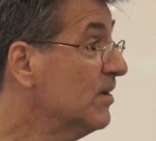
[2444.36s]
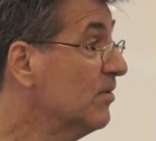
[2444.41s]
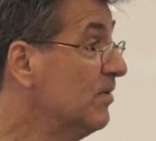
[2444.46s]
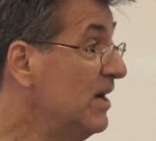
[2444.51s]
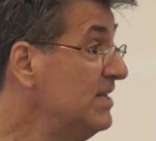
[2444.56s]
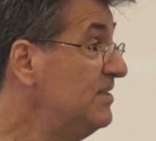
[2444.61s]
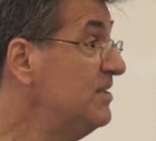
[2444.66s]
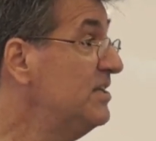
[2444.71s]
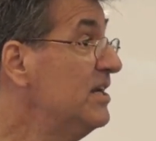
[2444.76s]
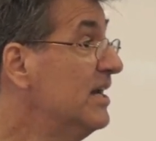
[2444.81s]

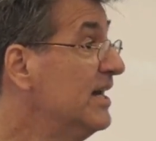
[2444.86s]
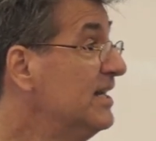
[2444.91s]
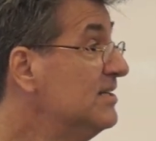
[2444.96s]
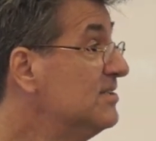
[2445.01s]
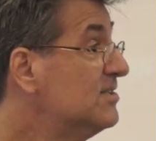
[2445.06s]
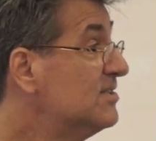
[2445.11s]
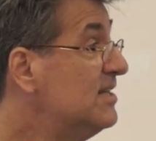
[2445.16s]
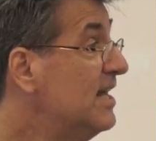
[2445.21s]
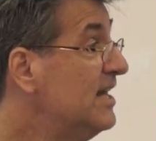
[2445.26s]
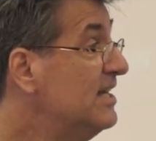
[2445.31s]
right? The
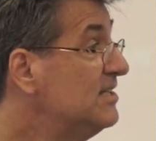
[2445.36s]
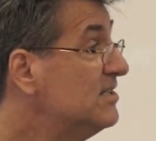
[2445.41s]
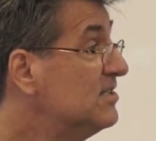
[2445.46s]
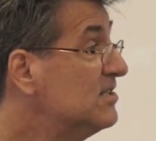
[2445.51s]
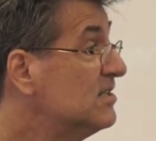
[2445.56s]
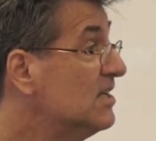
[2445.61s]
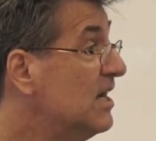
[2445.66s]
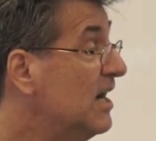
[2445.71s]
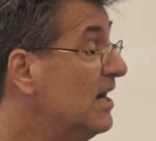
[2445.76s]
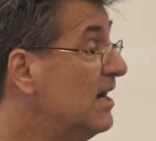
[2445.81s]
United
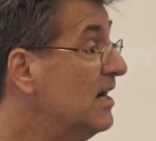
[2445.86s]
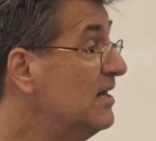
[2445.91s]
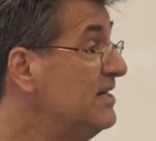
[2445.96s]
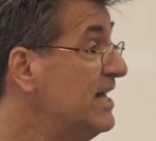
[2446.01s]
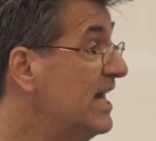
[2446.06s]
States uh,